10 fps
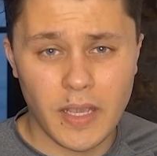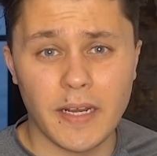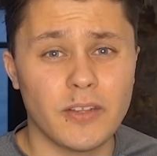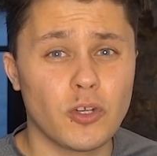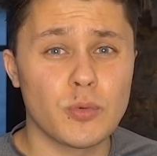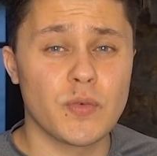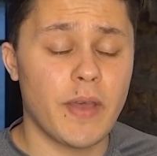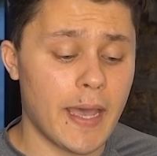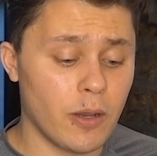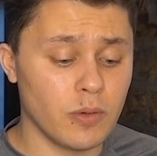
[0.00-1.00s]
And in terms of
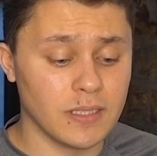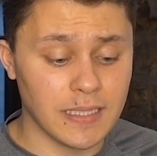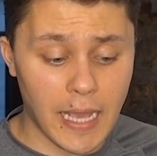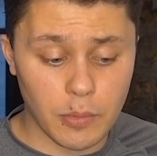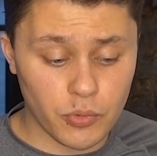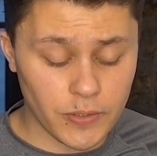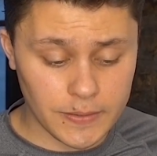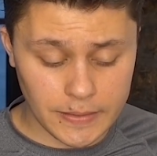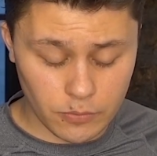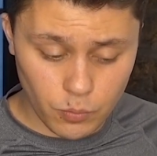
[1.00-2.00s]
how
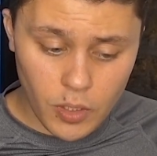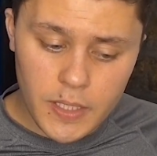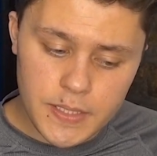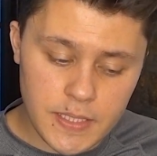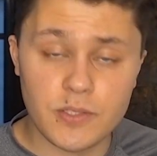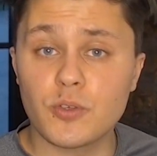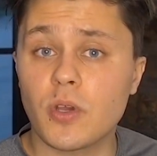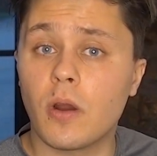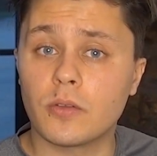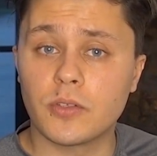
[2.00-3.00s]
elaborate it was, it's also
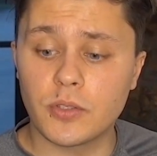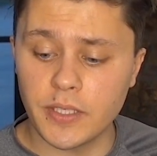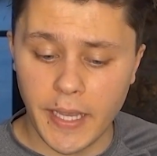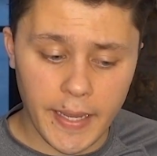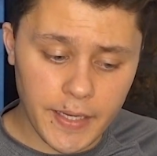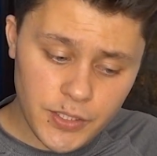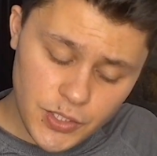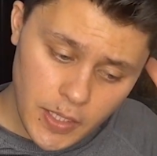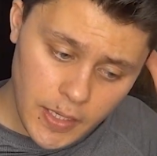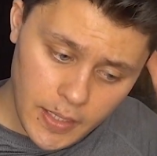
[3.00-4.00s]
hard to gauge